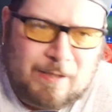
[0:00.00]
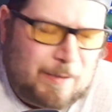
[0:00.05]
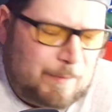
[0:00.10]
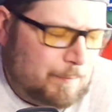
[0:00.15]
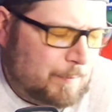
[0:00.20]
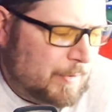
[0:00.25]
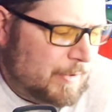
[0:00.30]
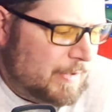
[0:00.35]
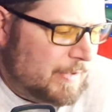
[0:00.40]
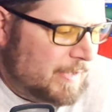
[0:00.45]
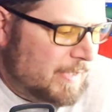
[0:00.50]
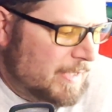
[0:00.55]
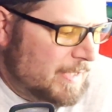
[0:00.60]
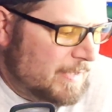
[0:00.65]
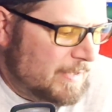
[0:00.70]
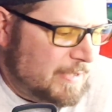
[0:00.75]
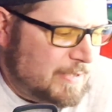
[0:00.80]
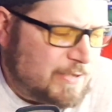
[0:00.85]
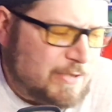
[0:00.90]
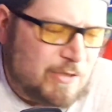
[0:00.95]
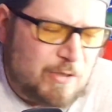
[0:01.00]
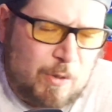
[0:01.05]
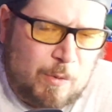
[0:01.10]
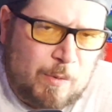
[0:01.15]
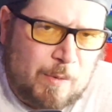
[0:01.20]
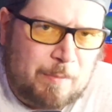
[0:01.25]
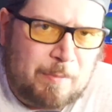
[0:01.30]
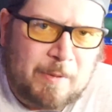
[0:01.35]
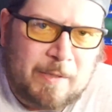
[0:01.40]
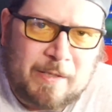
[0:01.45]
But this
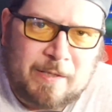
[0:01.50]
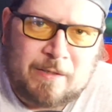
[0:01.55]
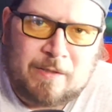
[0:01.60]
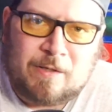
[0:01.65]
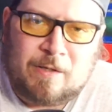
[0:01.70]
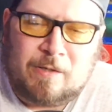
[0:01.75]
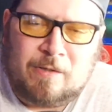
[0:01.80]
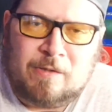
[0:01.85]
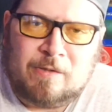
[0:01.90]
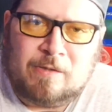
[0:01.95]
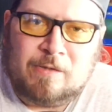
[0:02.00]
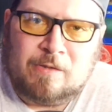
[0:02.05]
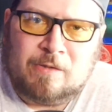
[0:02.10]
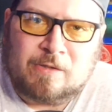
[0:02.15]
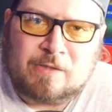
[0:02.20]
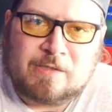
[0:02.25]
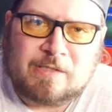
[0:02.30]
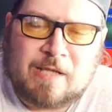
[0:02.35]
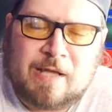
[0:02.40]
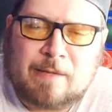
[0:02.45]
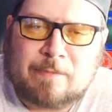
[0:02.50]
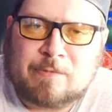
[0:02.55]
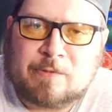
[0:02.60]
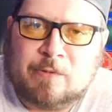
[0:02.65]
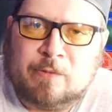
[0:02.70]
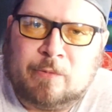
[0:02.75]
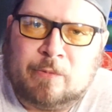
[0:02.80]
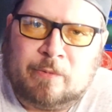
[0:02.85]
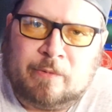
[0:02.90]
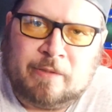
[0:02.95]
Toa Plan cart looks
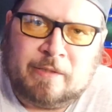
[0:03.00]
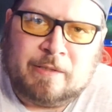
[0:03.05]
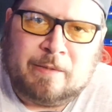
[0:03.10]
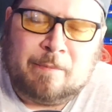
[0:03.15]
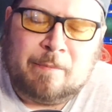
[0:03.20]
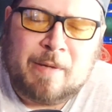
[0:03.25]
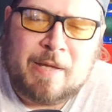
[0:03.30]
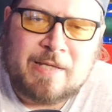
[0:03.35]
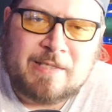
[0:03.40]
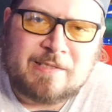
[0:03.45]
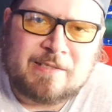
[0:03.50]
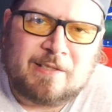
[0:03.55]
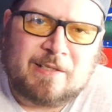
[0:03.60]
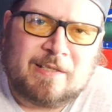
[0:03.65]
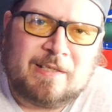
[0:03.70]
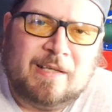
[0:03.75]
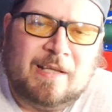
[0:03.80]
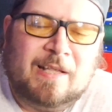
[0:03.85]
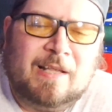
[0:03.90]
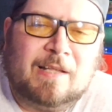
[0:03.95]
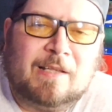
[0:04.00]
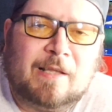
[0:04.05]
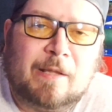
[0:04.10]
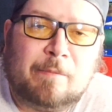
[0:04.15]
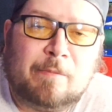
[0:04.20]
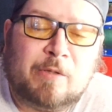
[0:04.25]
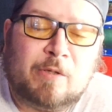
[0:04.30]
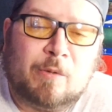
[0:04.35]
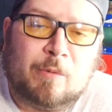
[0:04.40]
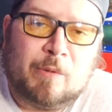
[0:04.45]
absolutely amazing.
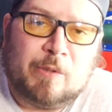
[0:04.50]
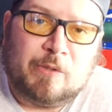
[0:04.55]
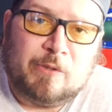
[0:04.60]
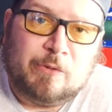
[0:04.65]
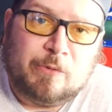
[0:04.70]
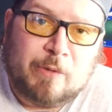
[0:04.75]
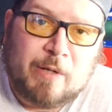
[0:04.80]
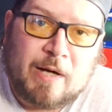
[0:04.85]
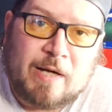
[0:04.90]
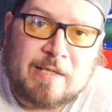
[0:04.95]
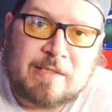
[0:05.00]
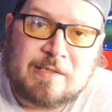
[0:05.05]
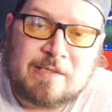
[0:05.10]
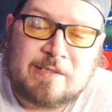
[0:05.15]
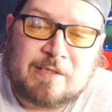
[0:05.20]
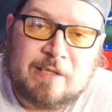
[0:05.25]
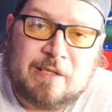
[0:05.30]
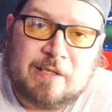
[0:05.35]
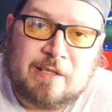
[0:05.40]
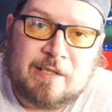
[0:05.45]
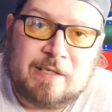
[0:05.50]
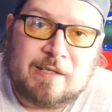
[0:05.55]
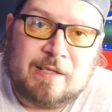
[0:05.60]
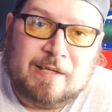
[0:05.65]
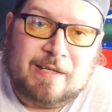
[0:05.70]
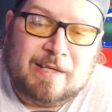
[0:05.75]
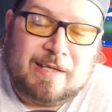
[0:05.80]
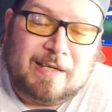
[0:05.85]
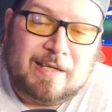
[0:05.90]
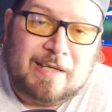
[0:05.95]
Let me know what you guys think
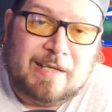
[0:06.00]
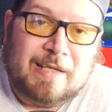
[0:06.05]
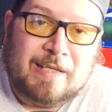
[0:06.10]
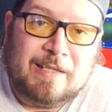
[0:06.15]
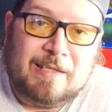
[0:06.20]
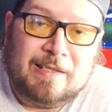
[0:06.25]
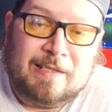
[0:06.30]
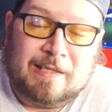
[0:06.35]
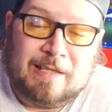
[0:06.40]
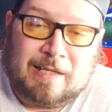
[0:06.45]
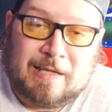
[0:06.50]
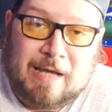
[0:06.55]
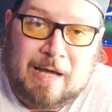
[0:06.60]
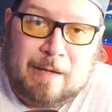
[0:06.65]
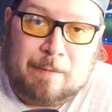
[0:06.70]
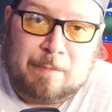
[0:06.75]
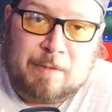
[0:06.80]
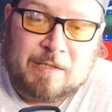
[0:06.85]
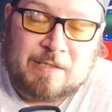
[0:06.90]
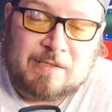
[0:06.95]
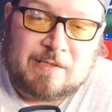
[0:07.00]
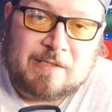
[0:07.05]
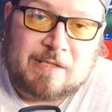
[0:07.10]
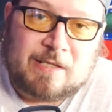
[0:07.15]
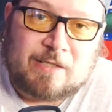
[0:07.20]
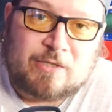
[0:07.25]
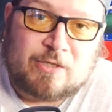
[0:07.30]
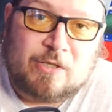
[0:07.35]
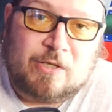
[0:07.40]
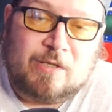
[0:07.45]
in the comments
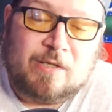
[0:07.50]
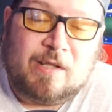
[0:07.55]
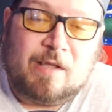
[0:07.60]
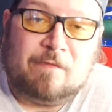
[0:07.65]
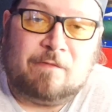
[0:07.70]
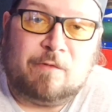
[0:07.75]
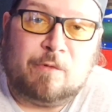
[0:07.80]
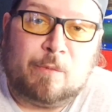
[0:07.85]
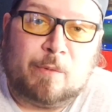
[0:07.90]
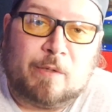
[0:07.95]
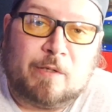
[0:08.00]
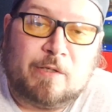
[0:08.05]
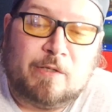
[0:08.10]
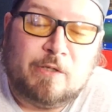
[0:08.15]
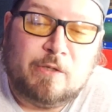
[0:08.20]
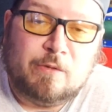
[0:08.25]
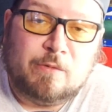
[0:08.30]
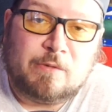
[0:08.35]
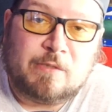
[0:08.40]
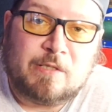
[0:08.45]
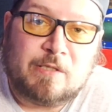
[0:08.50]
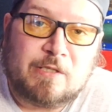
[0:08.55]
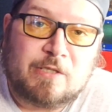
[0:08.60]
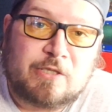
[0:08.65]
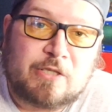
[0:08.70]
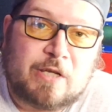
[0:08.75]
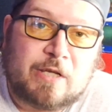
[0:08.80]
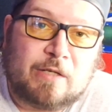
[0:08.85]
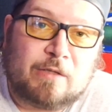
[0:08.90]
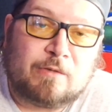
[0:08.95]
section. If you are new to the
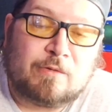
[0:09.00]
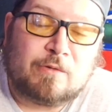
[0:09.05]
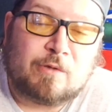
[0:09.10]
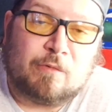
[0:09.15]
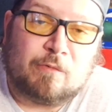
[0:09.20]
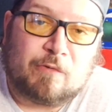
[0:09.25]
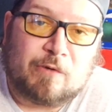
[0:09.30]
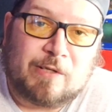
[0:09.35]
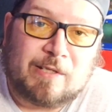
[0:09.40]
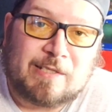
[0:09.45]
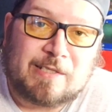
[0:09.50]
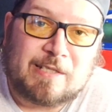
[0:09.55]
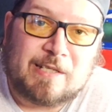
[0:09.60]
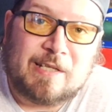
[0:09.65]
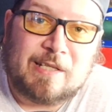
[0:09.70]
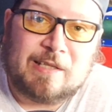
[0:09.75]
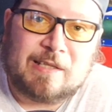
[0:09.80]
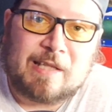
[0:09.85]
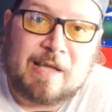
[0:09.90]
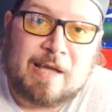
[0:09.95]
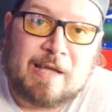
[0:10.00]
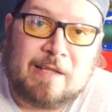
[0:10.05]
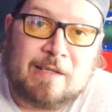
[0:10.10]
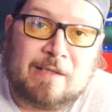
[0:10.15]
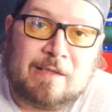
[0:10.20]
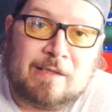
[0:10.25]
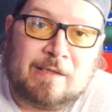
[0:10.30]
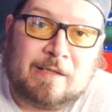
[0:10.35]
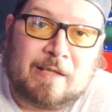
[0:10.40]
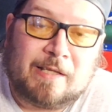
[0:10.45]
channel, don't forget to hit
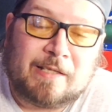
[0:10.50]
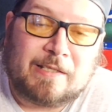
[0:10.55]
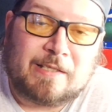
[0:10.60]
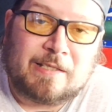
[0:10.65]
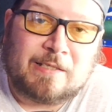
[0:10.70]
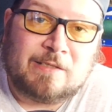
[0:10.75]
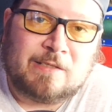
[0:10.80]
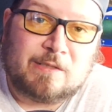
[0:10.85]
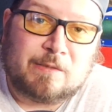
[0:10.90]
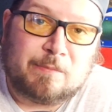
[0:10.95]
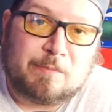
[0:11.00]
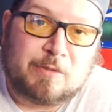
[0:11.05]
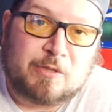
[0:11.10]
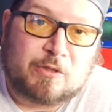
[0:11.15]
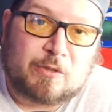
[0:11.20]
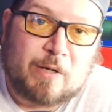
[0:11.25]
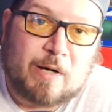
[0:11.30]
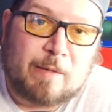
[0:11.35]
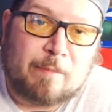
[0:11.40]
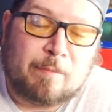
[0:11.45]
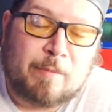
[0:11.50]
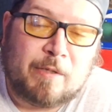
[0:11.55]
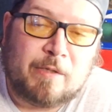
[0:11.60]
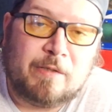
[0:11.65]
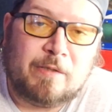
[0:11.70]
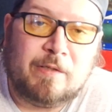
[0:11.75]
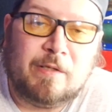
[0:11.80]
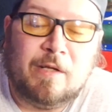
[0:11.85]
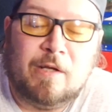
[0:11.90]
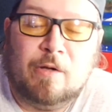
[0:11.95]
that like and subscribe
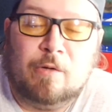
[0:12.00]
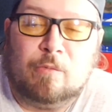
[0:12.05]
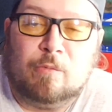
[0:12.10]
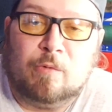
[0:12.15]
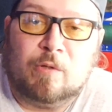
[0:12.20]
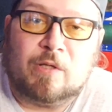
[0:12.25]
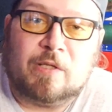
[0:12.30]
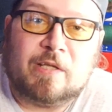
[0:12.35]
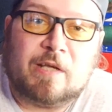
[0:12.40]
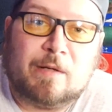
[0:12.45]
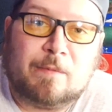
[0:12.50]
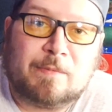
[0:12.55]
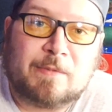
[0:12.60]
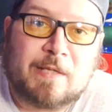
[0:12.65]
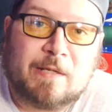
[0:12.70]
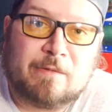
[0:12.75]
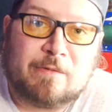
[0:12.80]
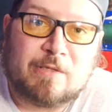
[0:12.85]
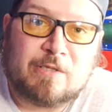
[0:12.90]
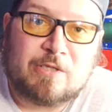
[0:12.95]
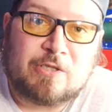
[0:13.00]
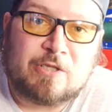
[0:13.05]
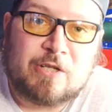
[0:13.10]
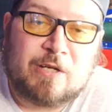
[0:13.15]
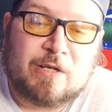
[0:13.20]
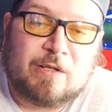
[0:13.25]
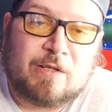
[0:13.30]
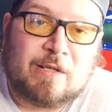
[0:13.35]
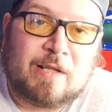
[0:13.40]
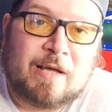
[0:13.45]
button. Really helps out this
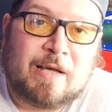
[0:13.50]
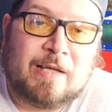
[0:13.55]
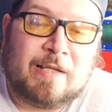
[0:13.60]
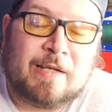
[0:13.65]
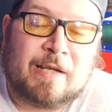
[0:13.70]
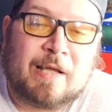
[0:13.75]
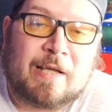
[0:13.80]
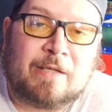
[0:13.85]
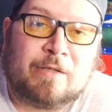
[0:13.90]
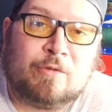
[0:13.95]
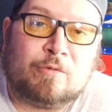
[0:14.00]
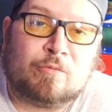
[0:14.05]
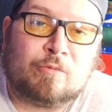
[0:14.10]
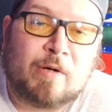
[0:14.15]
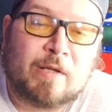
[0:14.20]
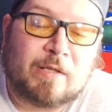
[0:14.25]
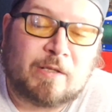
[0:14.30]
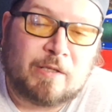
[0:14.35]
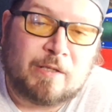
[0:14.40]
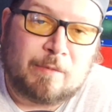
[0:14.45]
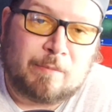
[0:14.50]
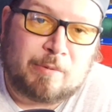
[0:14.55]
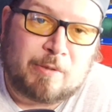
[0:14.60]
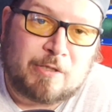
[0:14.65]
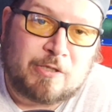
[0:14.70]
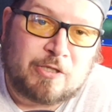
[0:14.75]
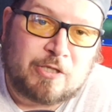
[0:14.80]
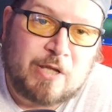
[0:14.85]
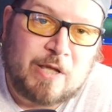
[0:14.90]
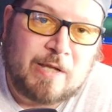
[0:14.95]
channel a lot, and I greatly
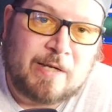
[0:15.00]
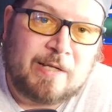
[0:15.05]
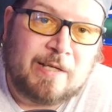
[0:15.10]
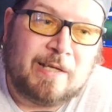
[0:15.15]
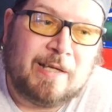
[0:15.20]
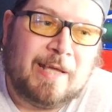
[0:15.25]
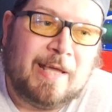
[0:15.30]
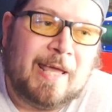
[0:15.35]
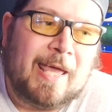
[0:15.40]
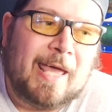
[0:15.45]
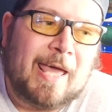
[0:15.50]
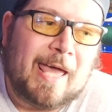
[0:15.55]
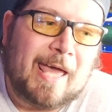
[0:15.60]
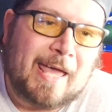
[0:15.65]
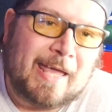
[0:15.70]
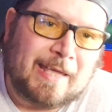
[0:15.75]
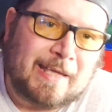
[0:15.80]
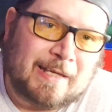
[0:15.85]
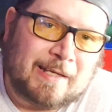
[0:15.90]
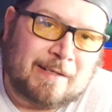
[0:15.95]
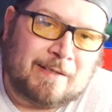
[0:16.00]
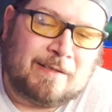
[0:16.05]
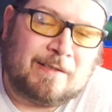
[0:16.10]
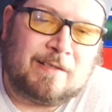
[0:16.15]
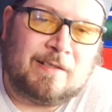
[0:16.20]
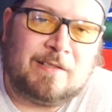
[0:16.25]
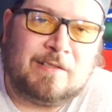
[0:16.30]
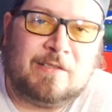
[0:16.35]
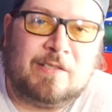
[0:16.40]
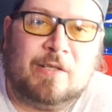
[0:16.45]
appreciate it. And
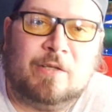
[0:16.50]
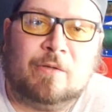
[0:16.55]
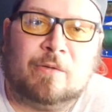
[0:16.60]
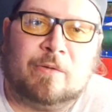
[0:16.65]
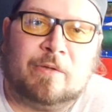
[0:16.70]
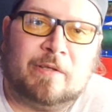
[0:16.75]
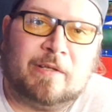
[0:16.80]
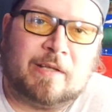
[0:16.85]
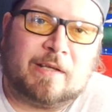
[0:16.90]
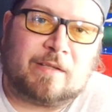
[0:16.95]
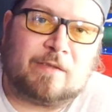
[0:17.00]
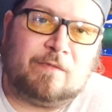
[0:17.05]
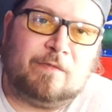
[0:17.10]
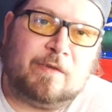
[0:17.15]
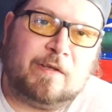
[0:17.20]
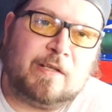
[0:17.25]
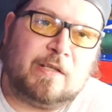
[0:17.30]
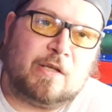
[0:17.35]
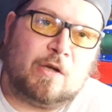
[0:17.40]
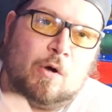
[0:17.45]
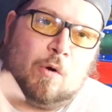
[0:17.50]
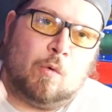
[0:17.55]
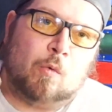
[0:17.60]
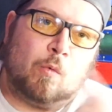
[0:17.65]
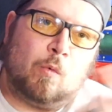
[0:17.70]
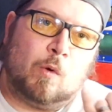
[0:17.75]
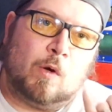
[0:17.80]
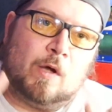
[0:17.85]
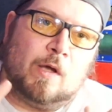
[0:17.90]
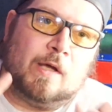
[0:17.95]
until the next
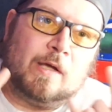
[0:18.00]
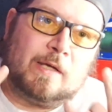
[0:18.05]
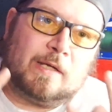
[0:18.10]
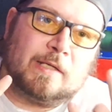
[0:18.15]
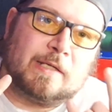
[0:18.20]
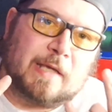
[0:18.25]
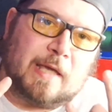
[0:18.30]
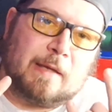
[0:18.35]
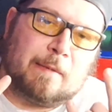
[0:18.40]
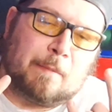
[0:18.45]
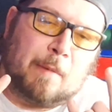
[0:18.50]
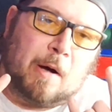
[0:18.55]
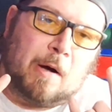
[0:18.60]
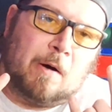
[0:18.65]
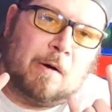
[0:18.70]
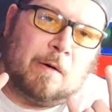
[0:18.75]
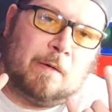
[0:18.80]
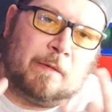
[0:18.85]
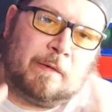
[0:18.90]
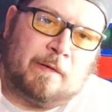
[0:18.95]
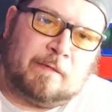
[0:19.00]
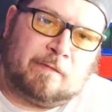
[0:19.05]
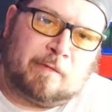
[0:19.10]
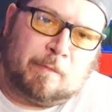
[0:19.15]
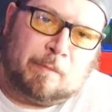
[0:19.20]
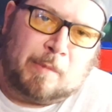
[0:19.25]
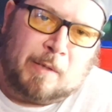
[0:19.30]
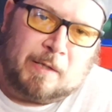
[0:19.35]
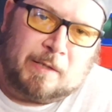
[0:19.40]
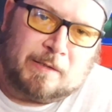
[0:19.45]
video, game on,
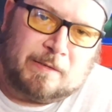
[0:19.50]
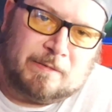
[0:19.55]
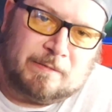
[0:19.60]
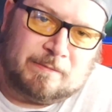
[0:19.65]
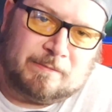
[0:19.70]
everybody.